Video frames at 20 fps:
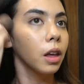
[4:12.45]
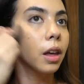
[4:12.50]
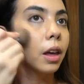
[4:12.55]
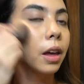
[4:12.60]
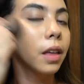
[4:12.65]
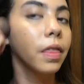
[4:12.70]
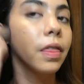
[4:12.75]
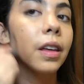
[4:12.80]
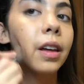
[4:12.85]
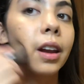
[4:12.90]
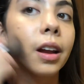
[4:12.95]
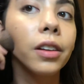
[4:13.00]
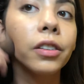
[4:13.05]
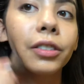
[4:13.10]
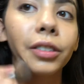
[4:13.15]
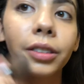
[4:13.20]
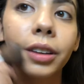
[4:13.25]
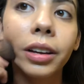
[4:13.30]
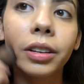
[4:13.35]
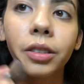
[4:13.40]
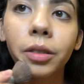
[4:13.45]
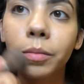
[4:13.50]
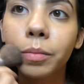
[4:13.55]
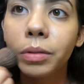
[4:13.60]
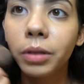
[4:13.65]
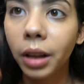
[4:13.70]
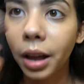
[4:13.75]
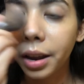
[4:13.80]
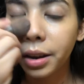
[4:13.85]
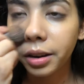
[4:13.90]
And then I just like to
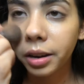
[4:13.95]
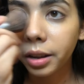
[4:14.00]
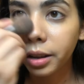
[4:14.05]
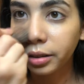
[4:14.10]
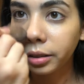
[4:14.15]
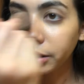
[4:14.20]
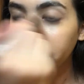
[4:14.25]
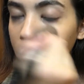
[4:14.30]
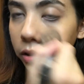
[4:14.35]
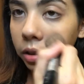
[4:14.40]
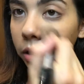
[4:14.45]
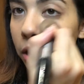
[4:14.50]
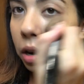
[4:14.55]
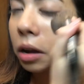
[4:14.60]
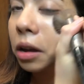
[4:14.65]
blend this